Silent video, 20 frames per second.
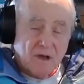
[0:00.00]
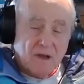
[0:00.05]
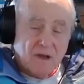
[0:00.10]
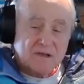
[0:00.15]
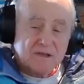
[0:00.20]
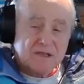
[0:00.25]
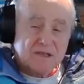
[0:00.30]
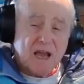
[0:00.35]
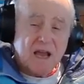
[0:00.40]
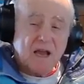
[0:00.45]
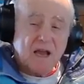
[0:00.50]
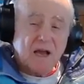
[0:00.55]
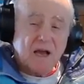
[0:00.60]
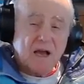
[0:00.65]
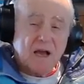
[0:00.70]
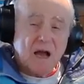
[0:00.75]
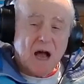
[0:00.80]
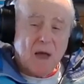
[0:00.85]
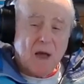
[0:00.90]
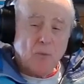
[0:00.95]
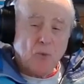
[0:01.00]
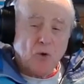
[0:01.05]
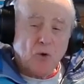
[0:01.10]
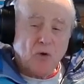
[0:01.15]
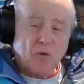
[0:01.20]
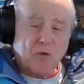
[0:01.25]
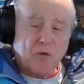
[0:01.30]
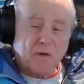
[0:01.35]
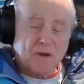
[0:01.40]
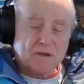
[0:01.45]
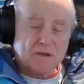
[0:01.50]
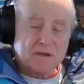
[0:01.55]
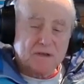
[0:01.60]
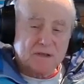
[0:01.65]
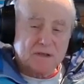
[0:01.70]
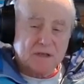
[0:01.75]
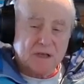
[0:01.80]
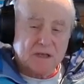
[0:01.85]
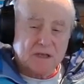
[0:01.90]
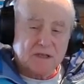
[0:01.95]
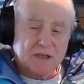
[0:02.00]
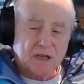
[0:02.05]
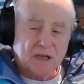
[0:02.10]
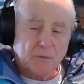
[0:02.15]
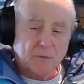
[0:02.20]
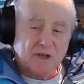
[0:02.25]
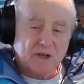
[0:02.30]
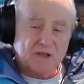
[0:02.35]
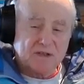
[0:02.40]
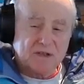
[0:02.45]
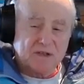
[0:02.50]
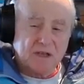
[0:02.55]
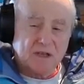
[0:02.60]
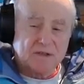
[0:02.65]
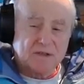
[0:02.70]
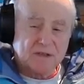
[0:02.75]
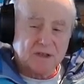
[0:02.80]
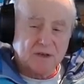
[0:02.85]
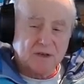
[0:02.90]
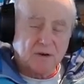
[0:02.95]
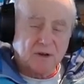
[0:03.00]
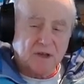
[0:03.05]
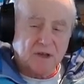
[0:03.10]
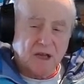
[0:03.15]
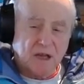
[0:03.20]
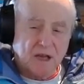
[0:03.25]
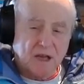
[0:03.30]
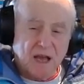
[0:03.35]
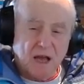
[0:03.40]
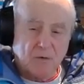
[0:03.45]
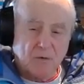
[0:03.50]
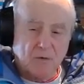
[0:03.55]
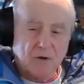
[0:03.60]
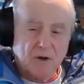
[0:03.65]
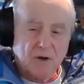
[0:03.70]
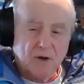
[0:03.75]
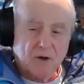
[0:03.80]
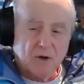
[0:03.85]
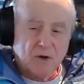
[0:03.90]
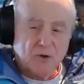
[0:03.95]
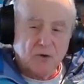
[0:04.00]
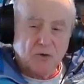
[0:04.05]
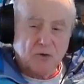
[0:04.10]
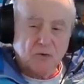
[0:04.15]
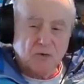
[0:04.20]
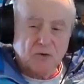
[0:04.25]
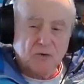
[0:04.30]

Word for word: Say I'm worthless and tell me on a scale of zero to 10, how true